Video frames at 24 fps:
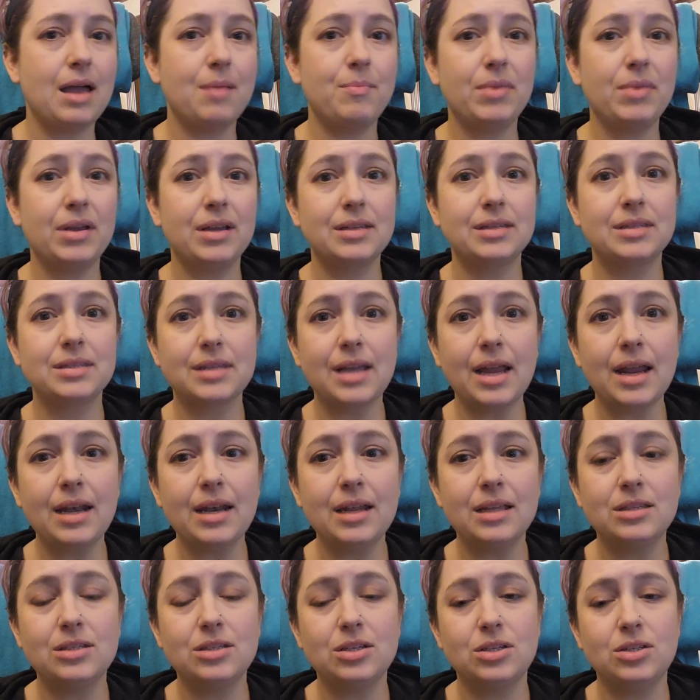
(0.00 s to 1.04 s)
I'm
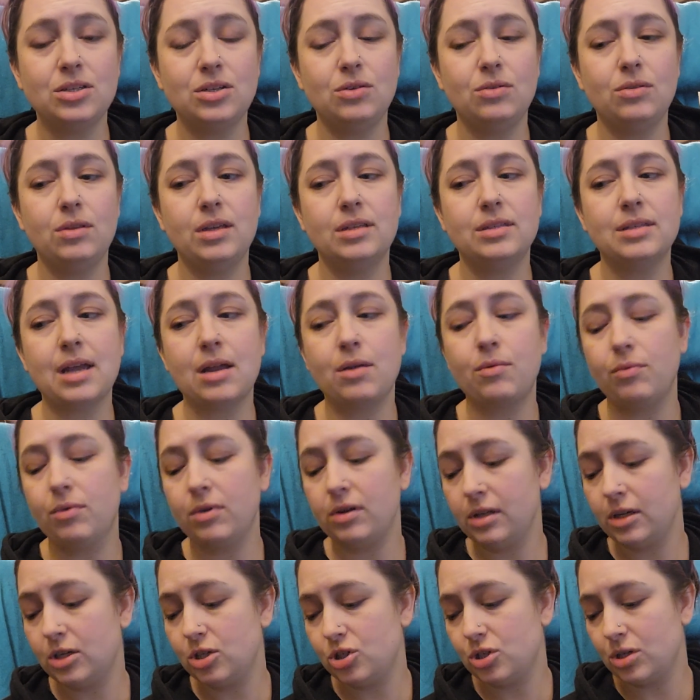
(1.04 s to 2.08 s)
excited to do this. I
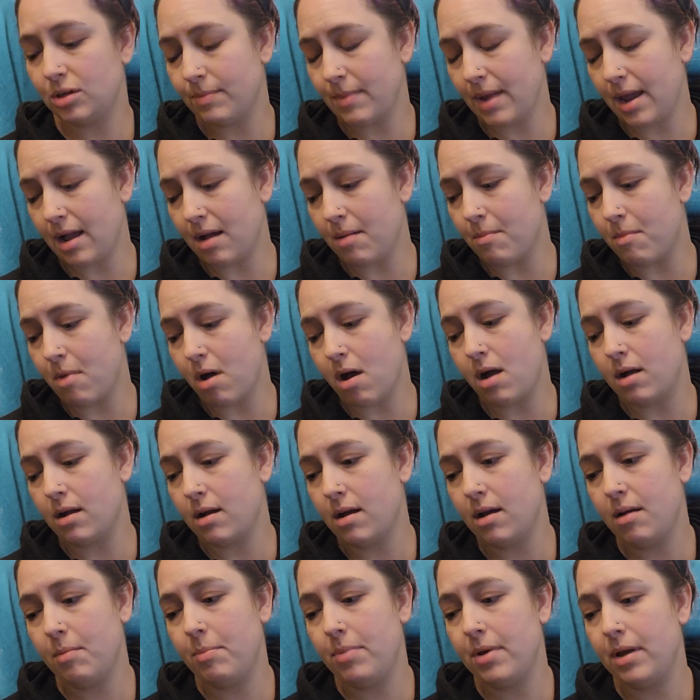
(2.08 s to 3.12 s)
really should make a
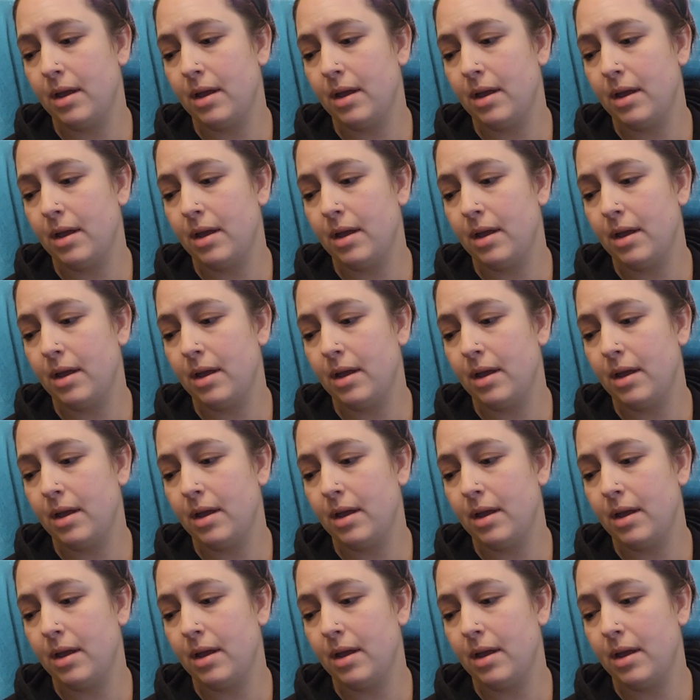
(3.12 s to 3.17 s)
mock-up.